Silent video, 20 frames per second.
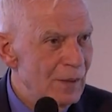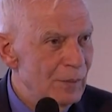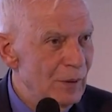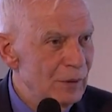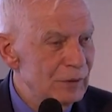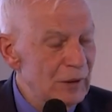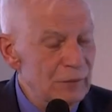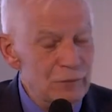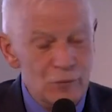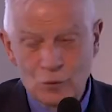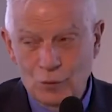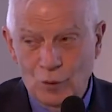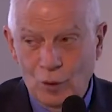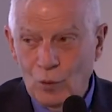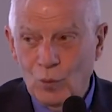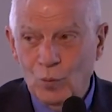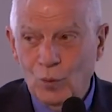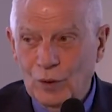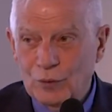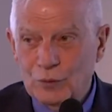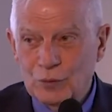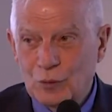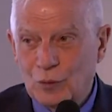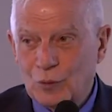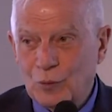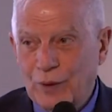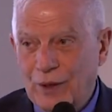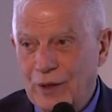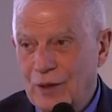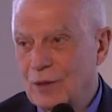But if you don't want
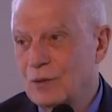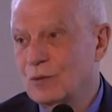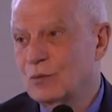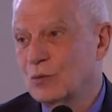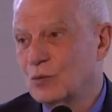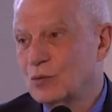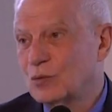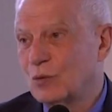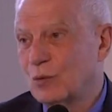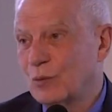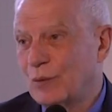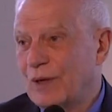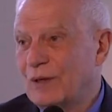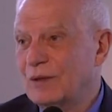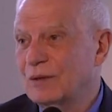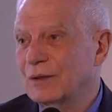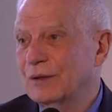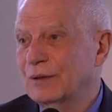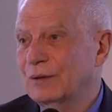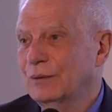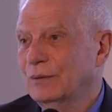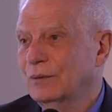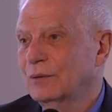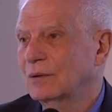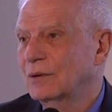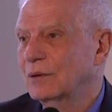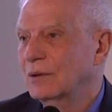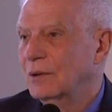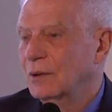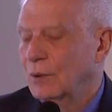Ukraine to surrender,
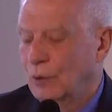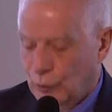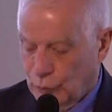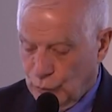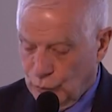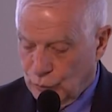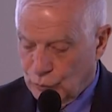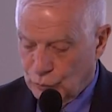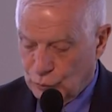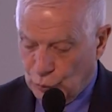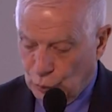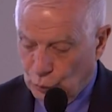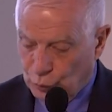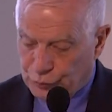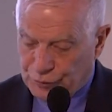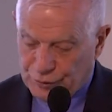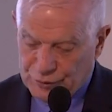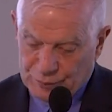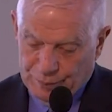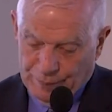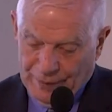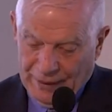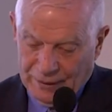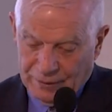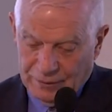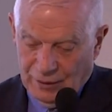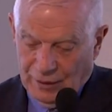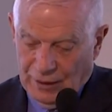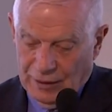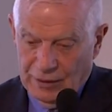don't
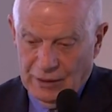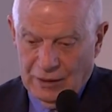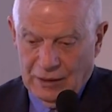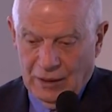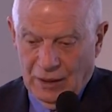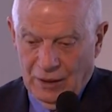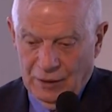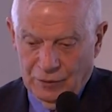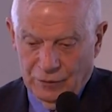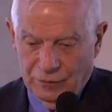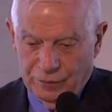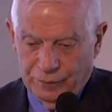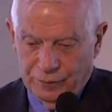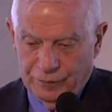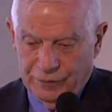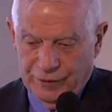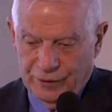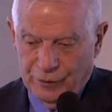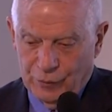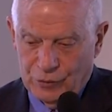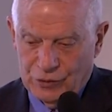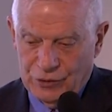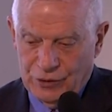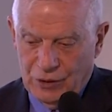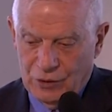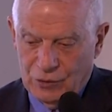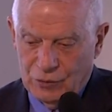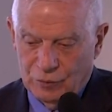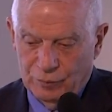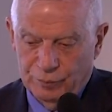expect any kind of
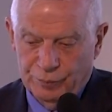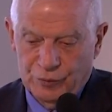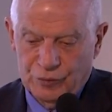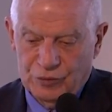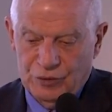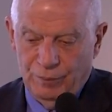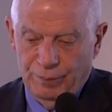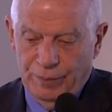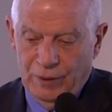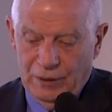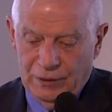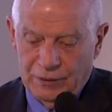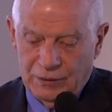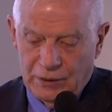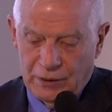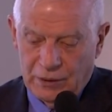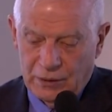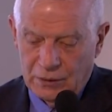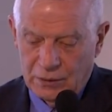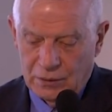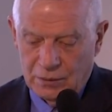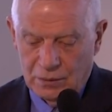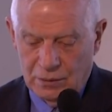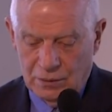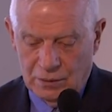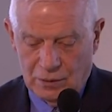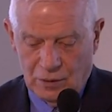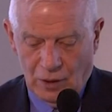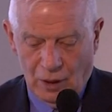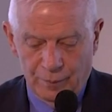negotiation possibility
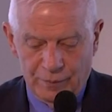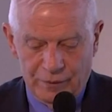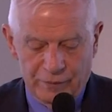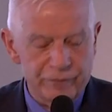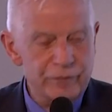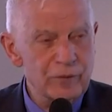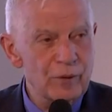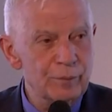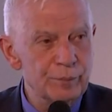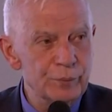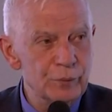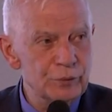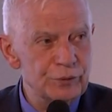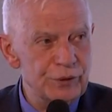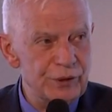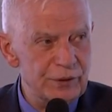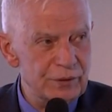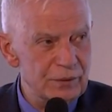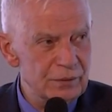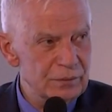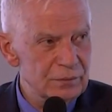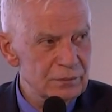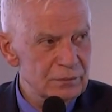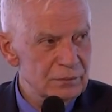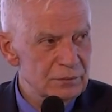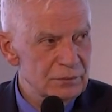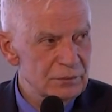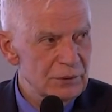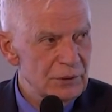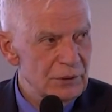coming from Putin.
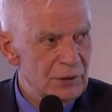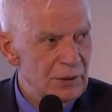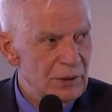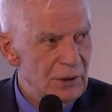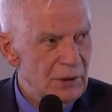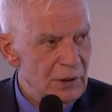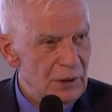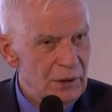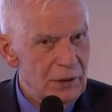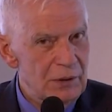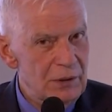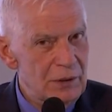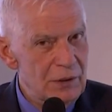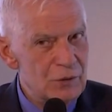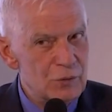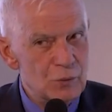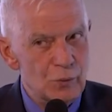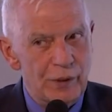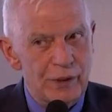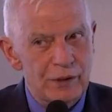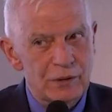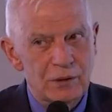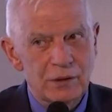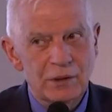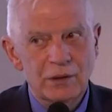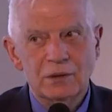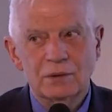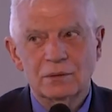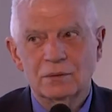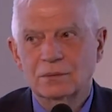He is
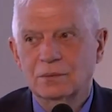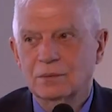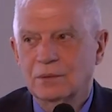waiting.